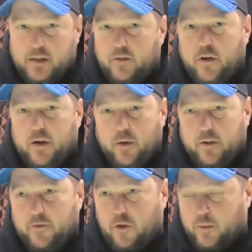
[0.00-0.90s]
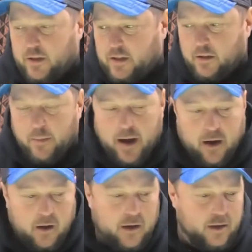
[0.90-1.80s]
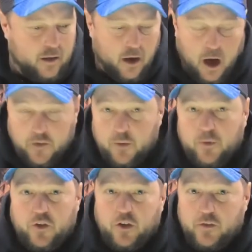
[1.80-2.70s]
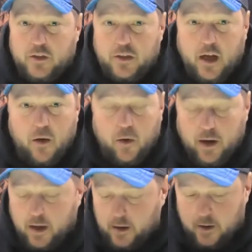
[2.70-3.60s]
it right away for me. It's in the mail. Awesome service that way.